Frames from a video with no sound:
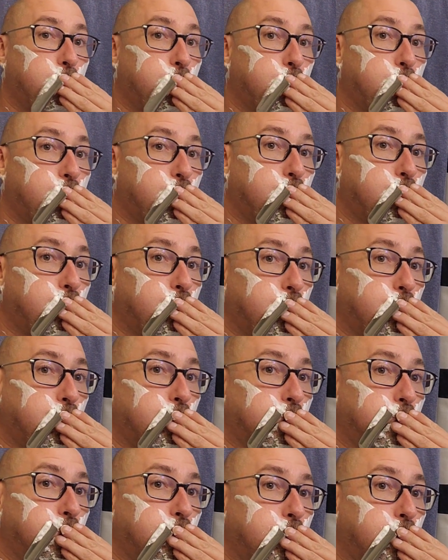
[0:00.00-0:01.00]

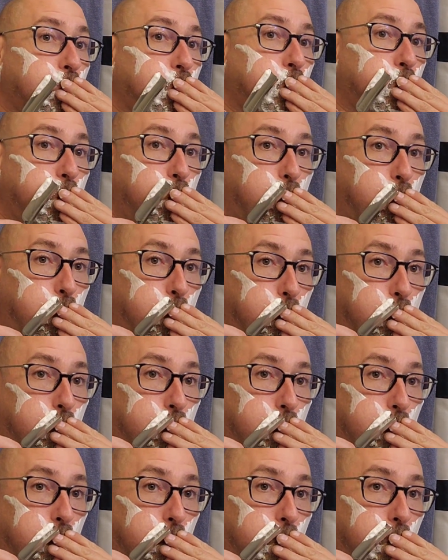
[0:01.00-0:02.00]

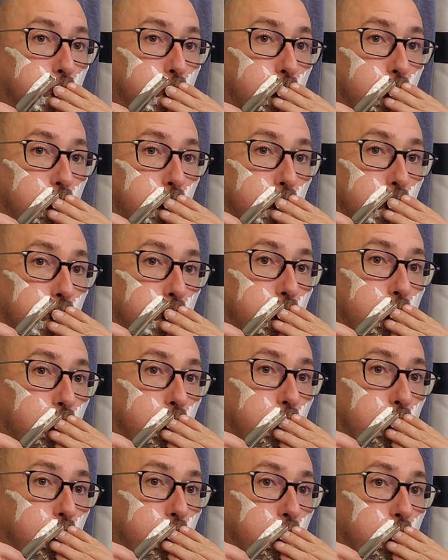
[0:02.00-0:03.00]

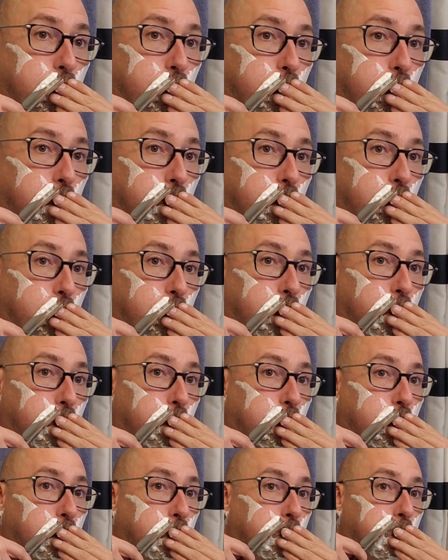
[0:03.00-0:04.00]

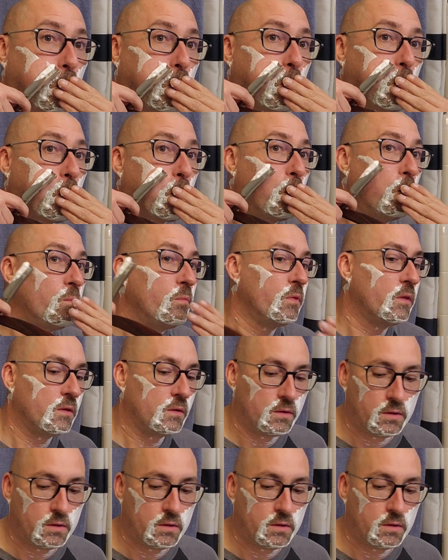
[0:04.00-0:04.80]
Nobody speaks.